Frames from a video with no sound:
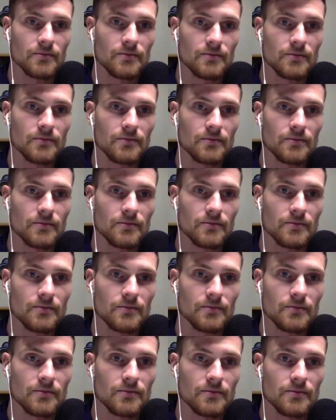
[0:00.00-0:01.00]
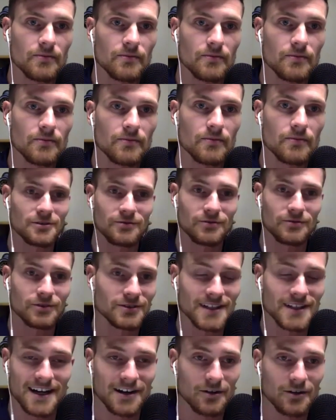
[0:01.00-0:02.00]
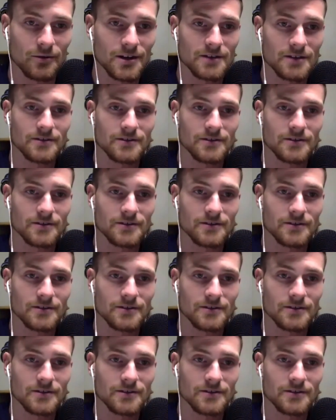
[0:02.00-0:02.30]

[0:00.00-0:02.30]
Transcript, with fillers: the bit around, or I don't know, doing float, I don't know what you,